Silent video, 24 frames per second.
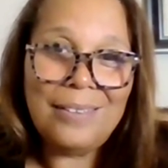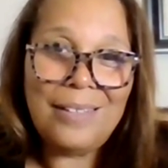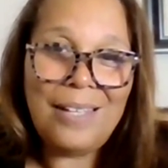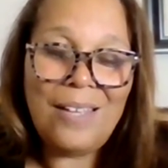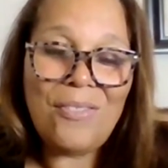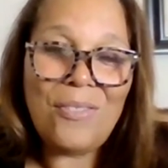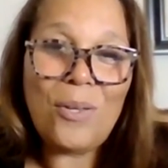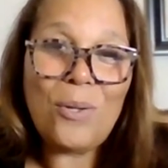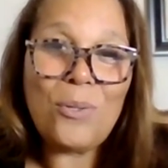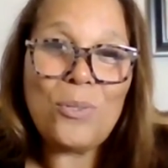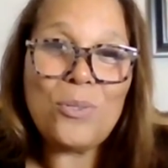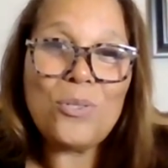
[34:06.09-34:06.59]

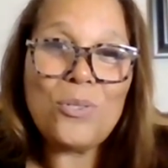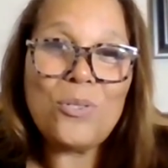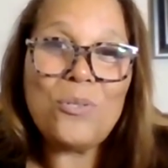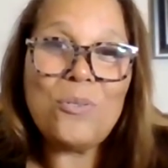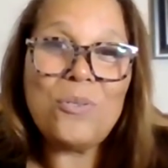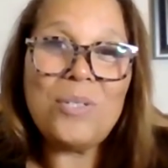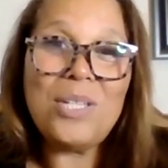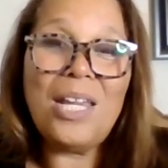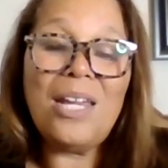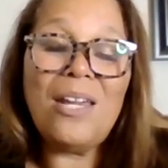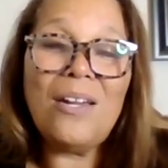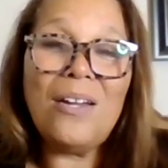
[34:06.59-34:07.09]
and those who
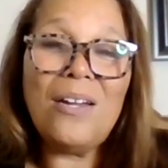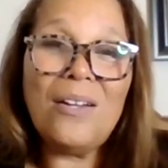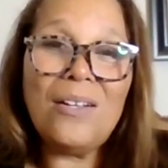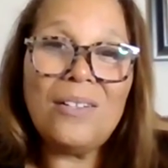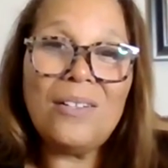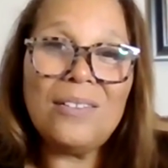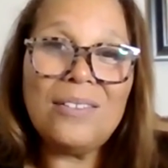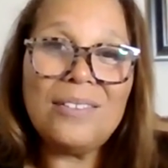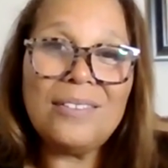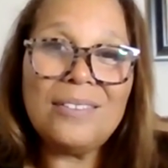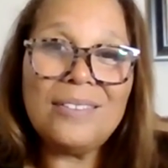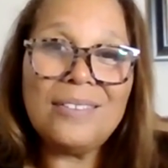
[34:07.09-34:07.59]

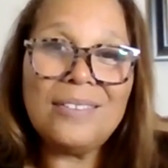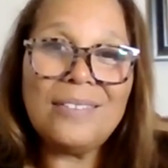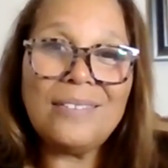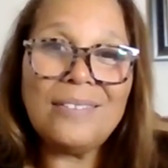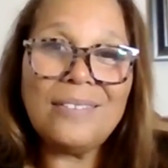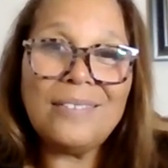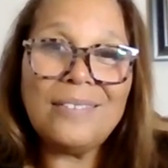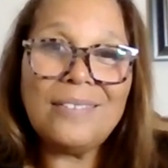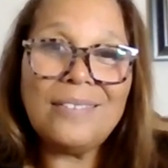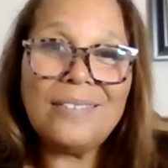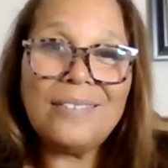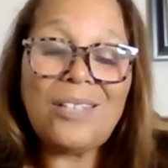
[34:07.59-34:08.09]
care,
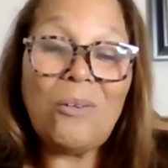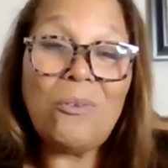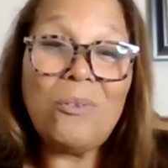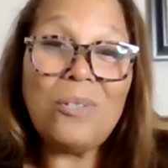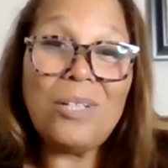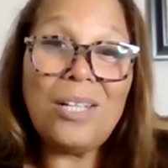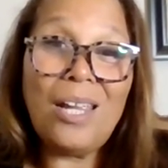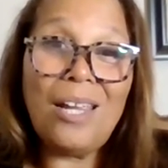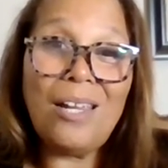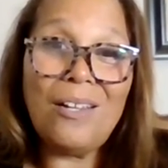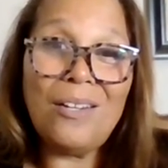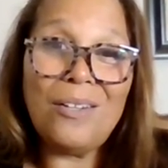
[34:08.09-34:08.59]
don't
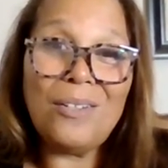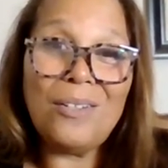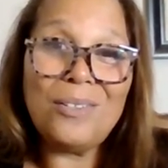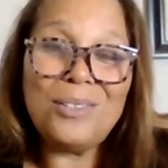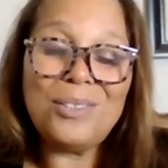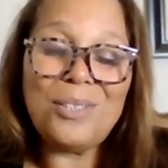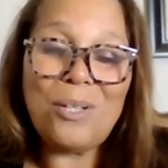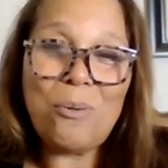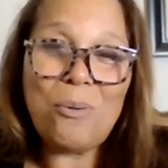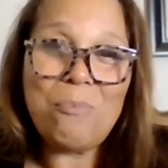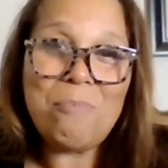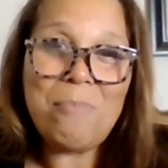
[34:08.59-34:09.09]
matter.
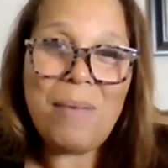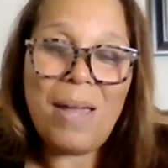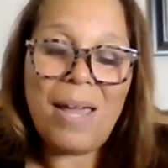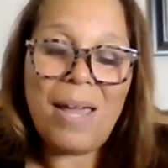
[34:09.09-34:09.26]
Don't